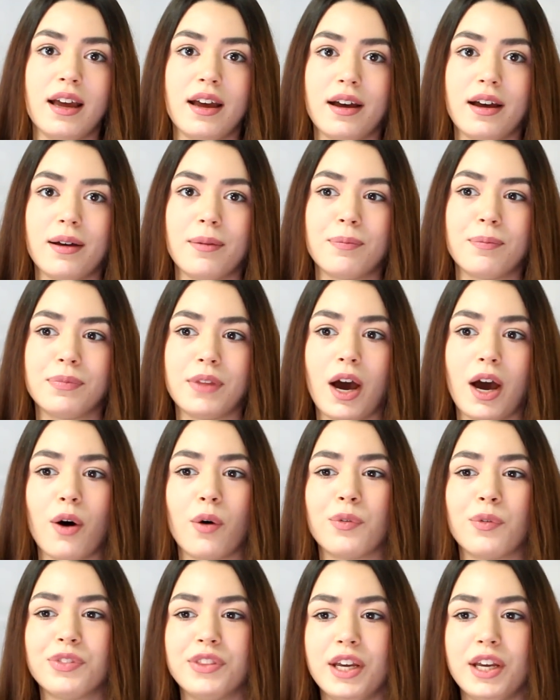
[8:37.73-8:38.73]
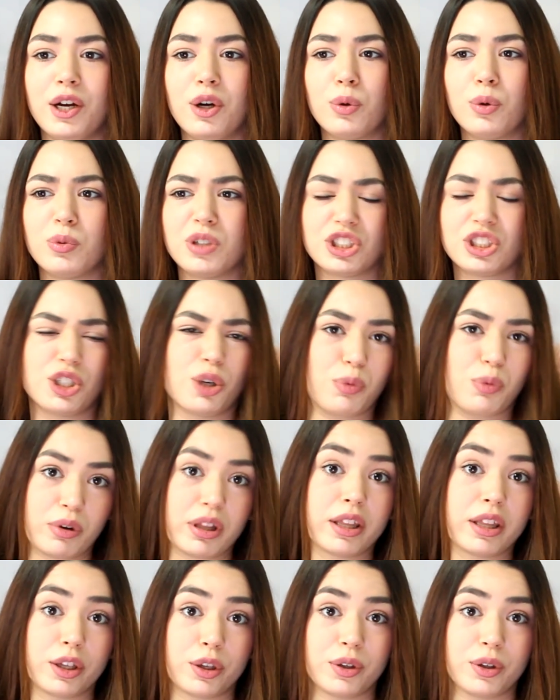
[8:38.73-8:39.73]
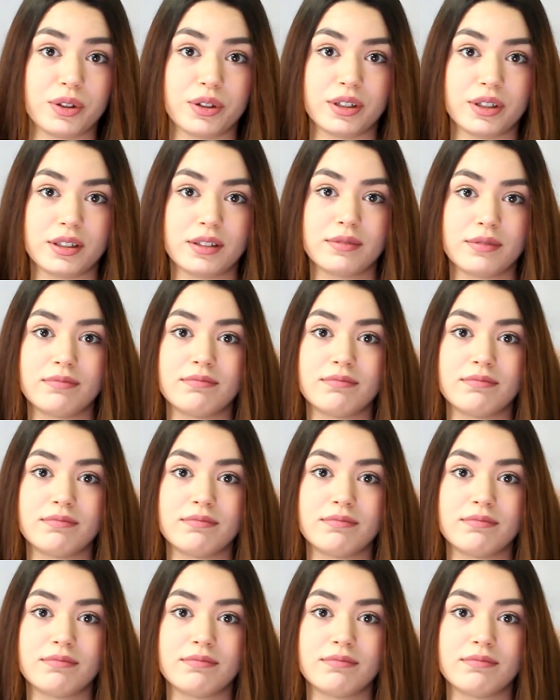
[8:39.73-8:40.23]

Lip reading: out there which are really good.